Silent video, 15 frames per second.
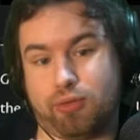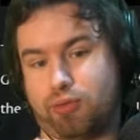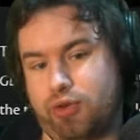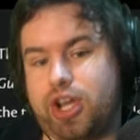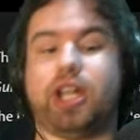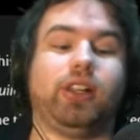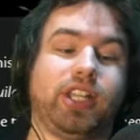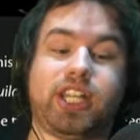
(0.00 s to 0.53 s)

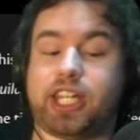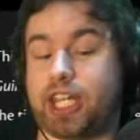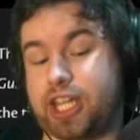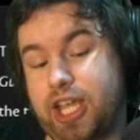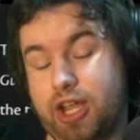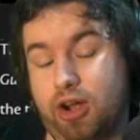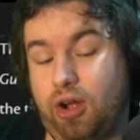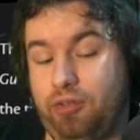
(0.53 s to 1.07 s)
really
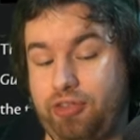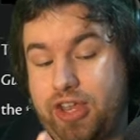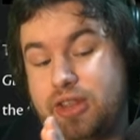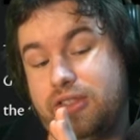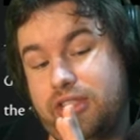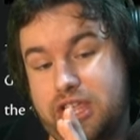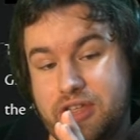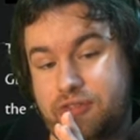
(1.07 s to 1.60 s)
kicking off in
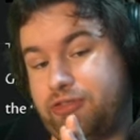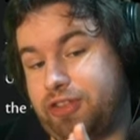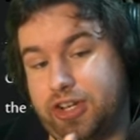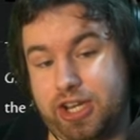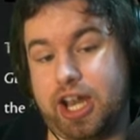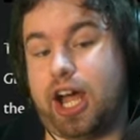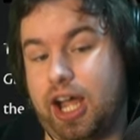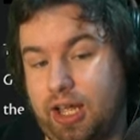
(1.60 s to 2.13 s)
the
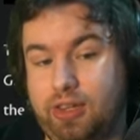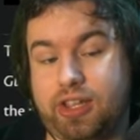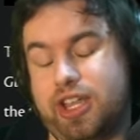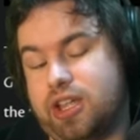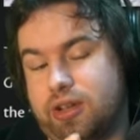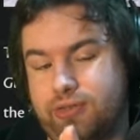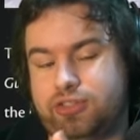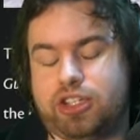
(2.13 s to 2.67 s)
finale
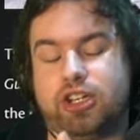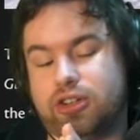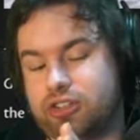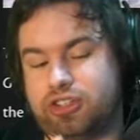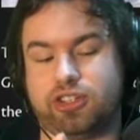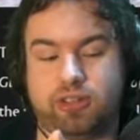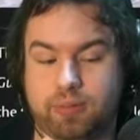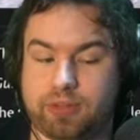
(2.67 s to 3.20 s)
of Secrets
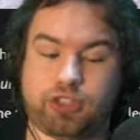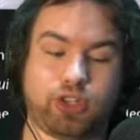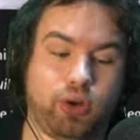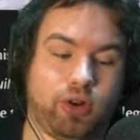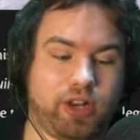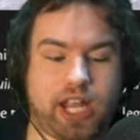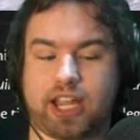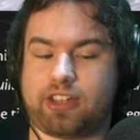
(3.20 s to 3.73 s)
of the Obscure
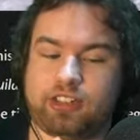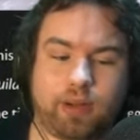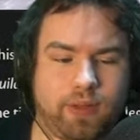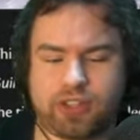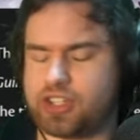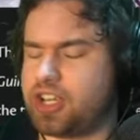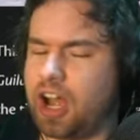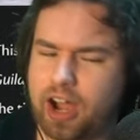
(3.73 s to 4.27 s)
next time.
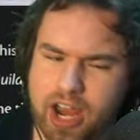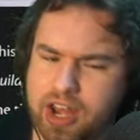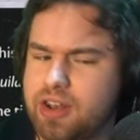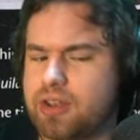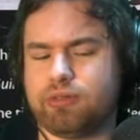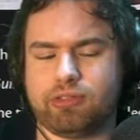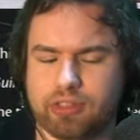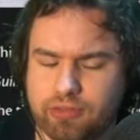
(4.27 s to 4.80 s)
That's kind
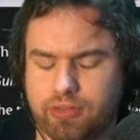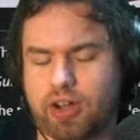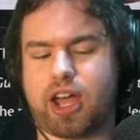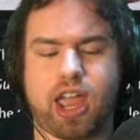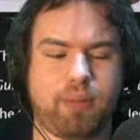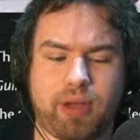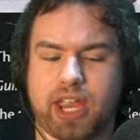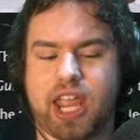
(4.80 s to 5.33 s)
of the
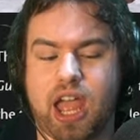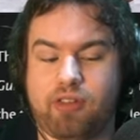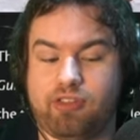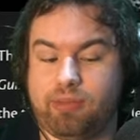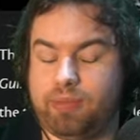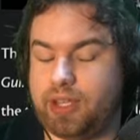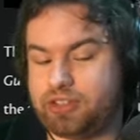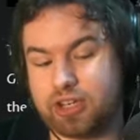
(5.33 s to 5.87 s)
vibe I get
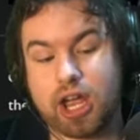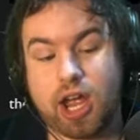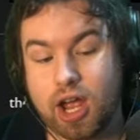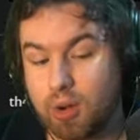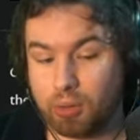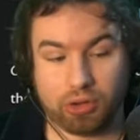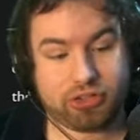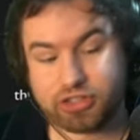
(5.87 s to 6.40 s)
from this.
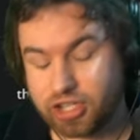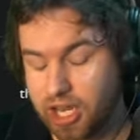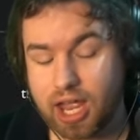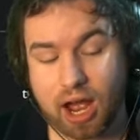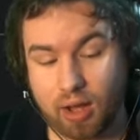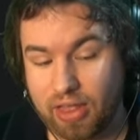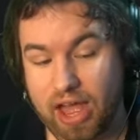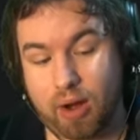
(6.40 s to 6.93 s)
We'll see
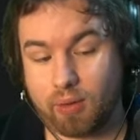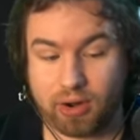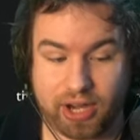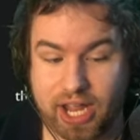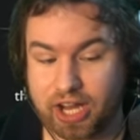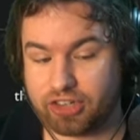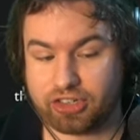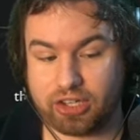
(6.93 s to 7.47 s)
how that one
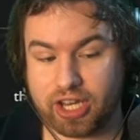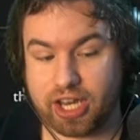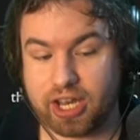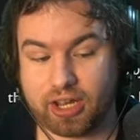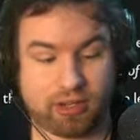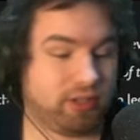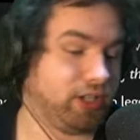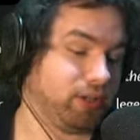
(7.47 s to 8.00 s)
actually, you
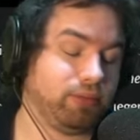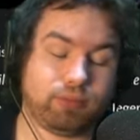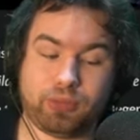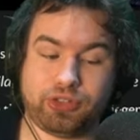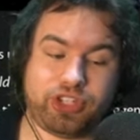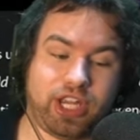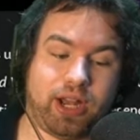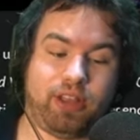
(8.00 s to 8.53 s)
know, we'll
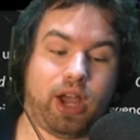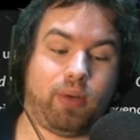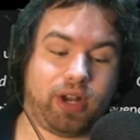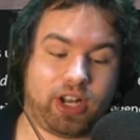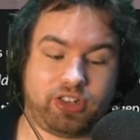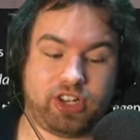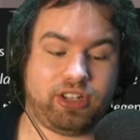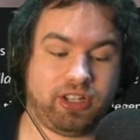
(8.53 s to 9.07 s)
see how that one
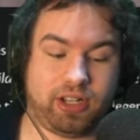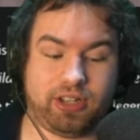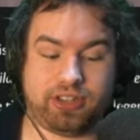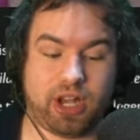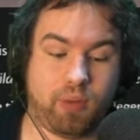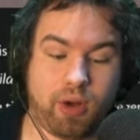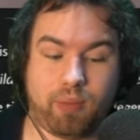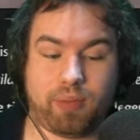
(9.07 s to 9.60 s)
actually turns
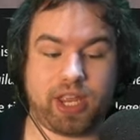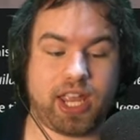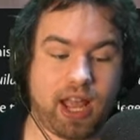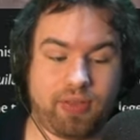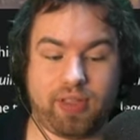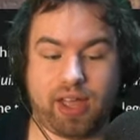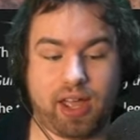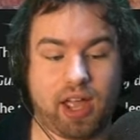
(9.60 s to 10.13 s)
out when we
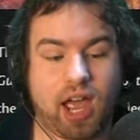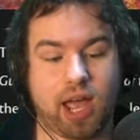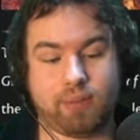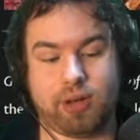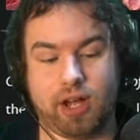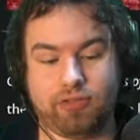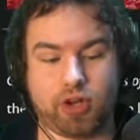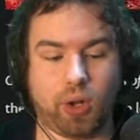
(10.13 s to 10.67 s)
get there.
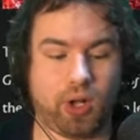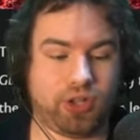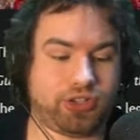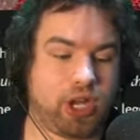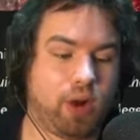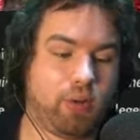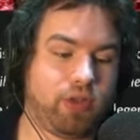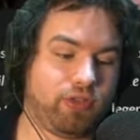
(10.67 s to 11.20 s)
But of course,
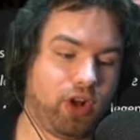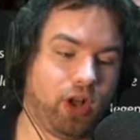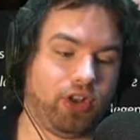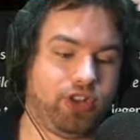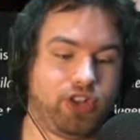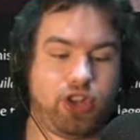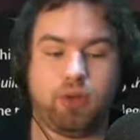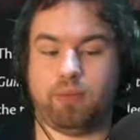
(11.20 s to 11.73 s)
we've got
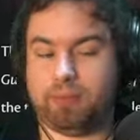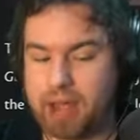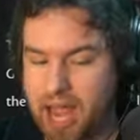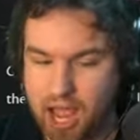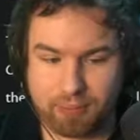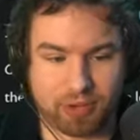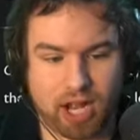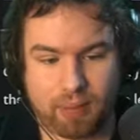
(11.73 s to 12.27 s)
new
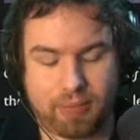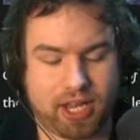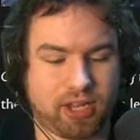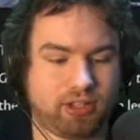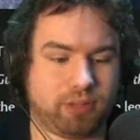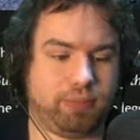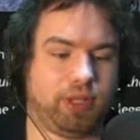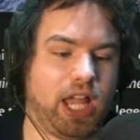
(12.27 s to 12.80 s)
map coming
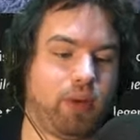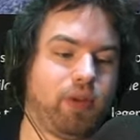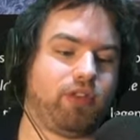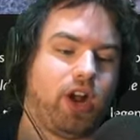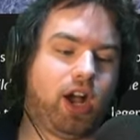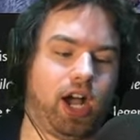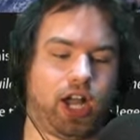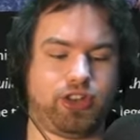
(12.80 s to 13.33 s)
into play. We've
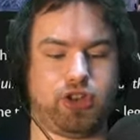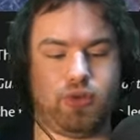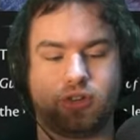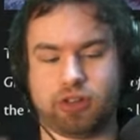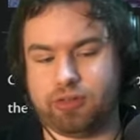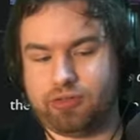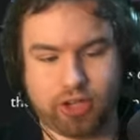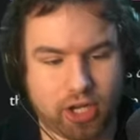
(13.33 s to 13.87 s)
got our new
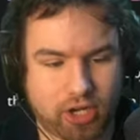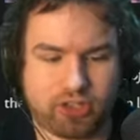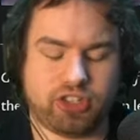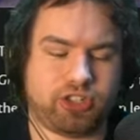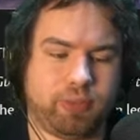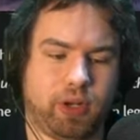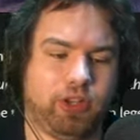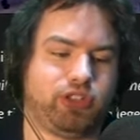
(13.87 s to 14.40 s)
convergence
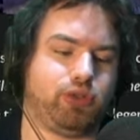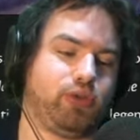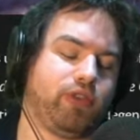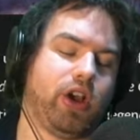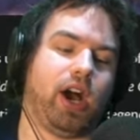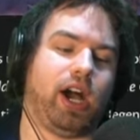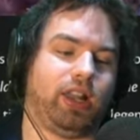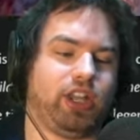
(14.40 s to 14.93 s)
bosses. We've
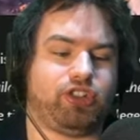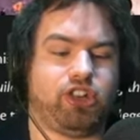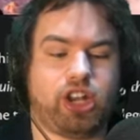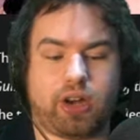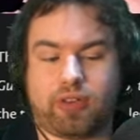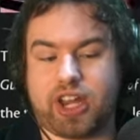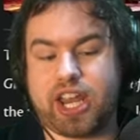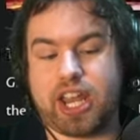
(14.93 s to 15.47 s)
got our
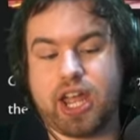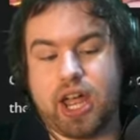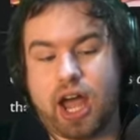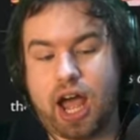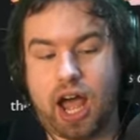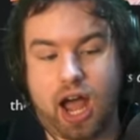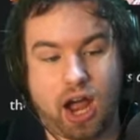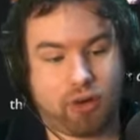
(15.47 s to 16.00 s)
legendary
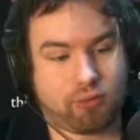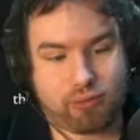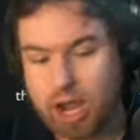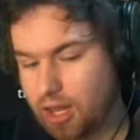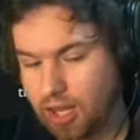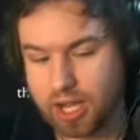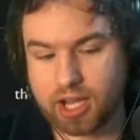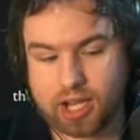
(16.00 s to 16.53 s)
uh,
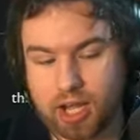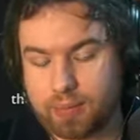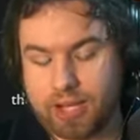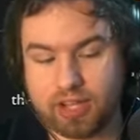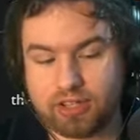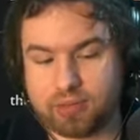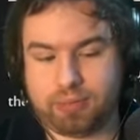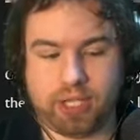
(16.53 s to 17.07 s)
relic coming
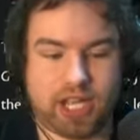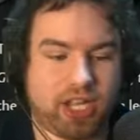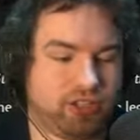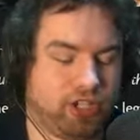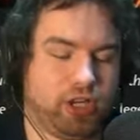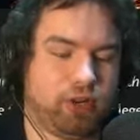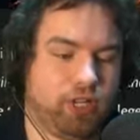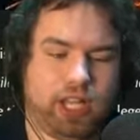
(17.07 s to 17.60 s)
into play.
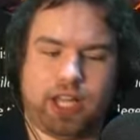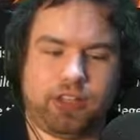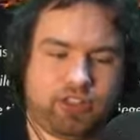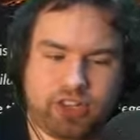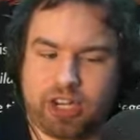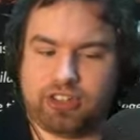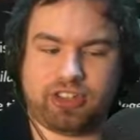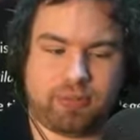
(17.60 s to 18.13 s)
So last
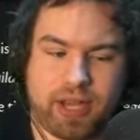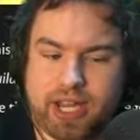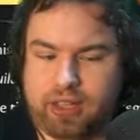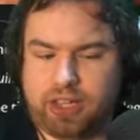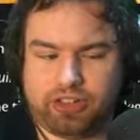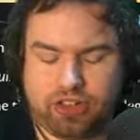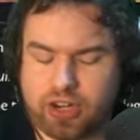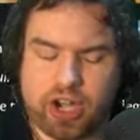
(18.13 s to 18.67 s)
chance to make a
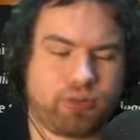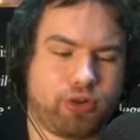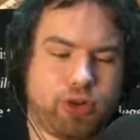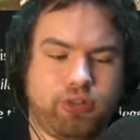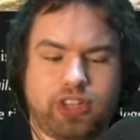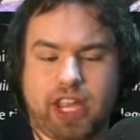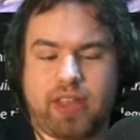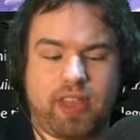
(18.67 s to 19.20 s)
legendary legendary rune
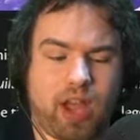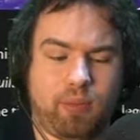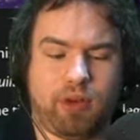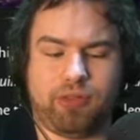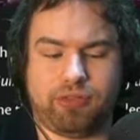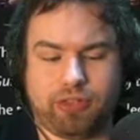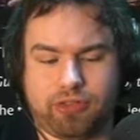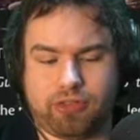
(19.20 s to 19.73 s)
to get that one
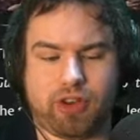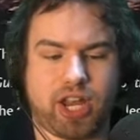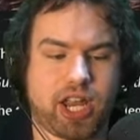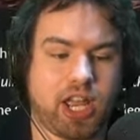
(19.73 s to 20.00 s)
for free.